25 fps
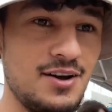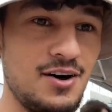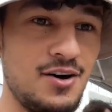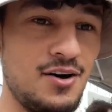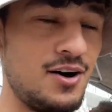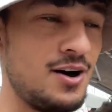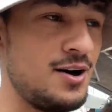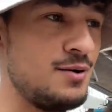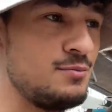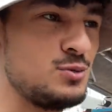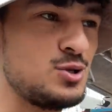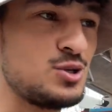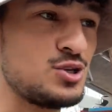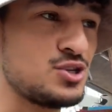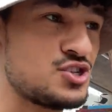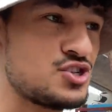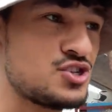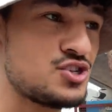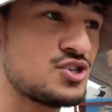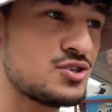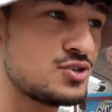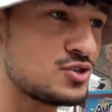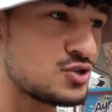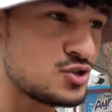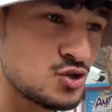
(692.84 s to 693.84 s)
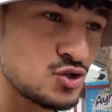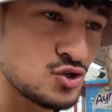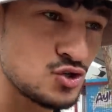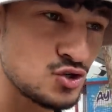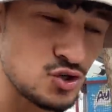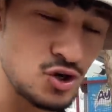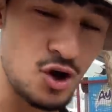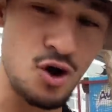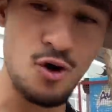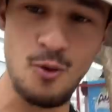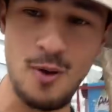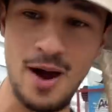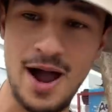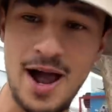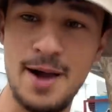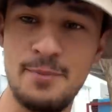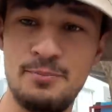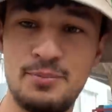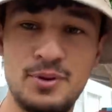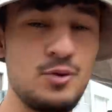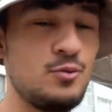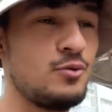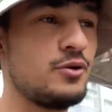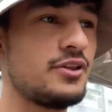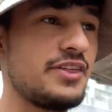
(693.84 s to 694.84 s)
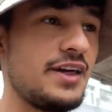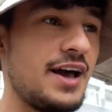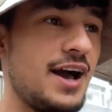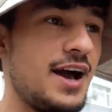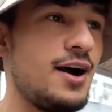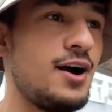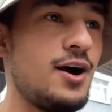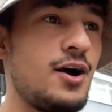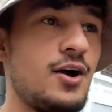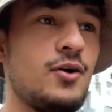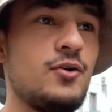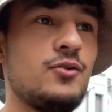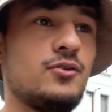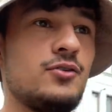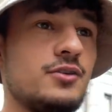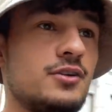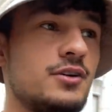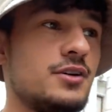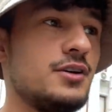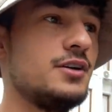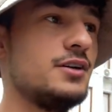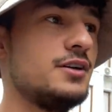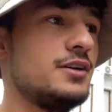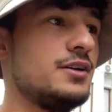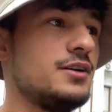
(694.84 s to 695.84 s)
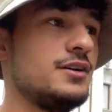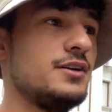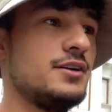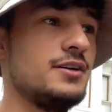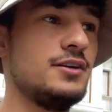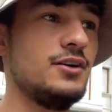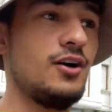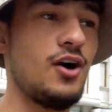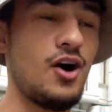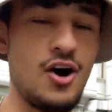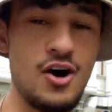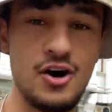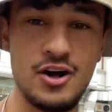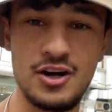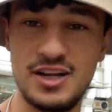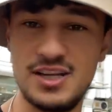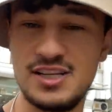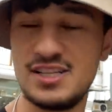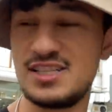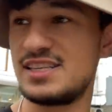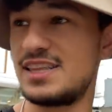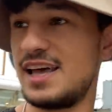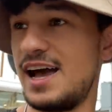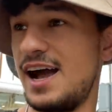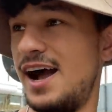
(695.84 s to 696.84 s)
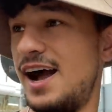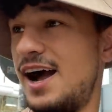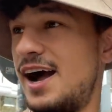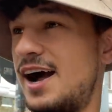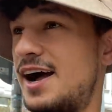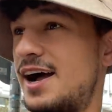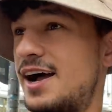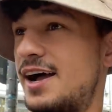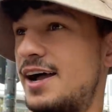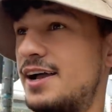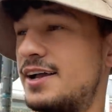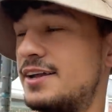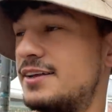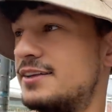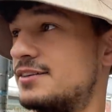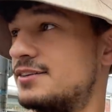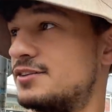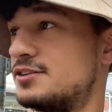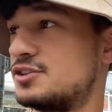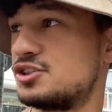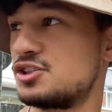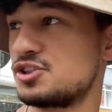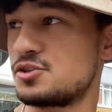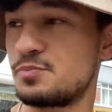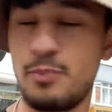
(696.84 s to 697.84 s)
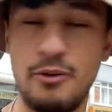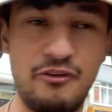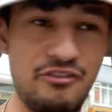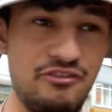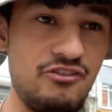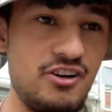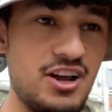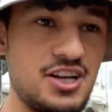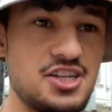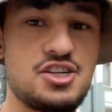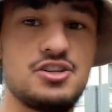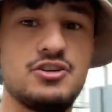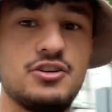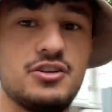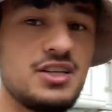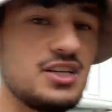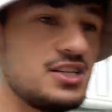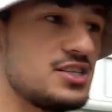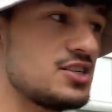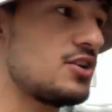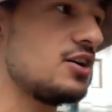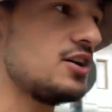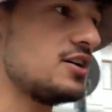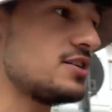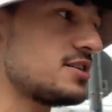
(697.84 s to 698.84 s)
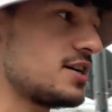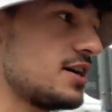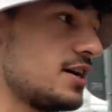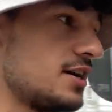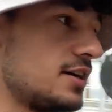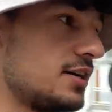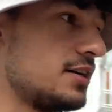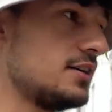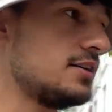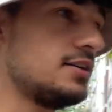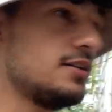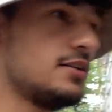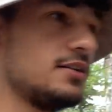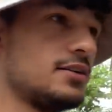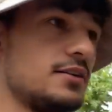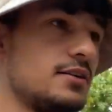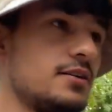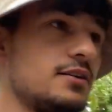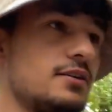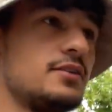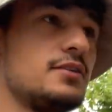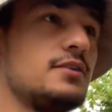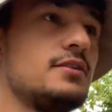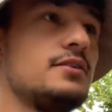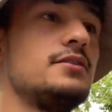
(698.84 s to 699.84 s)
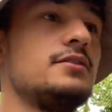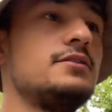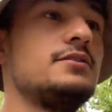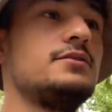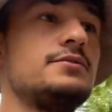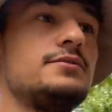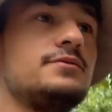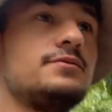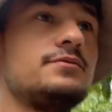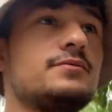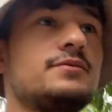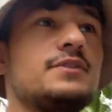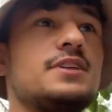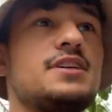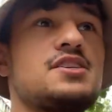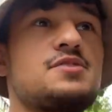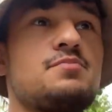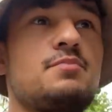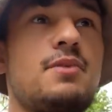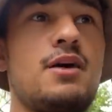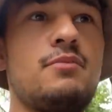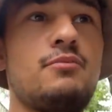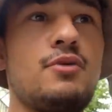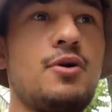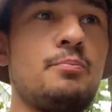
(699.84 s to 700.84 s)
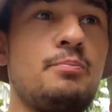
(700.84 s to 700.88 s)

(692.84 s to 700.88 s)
I'm just so happy with how honest and professional these guys are. There's my mom